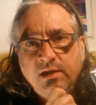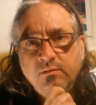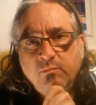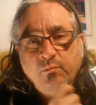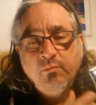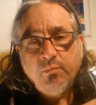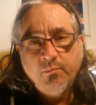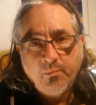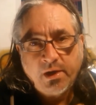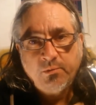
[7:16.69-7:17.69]
And
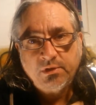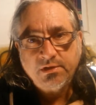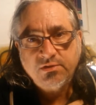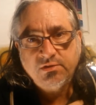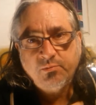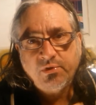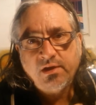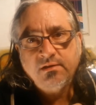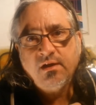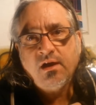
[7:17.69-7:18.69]
my relationship with
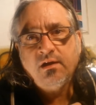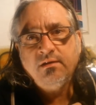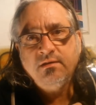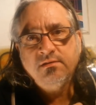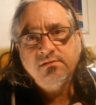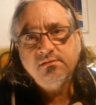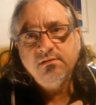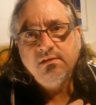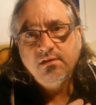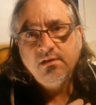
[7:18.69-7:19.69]
Adi Da
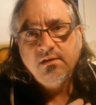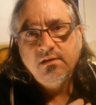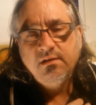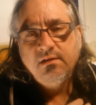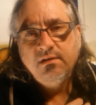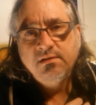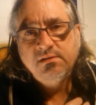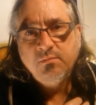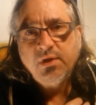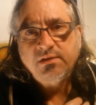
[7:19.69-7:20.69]
is
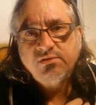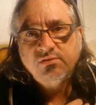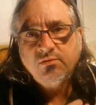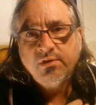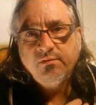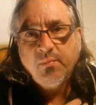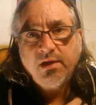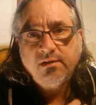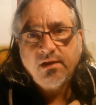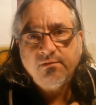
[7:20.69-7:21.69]
the main story of
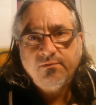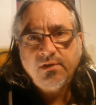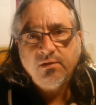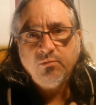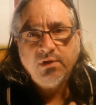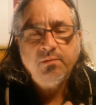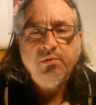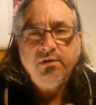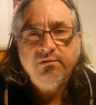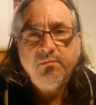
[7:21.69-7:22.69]
my life and what I
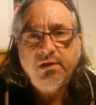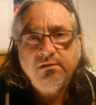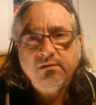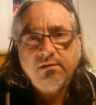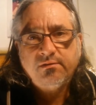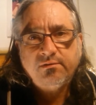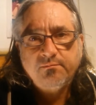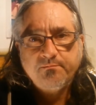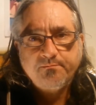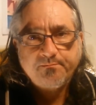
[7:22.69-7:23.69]
put into my lyrics.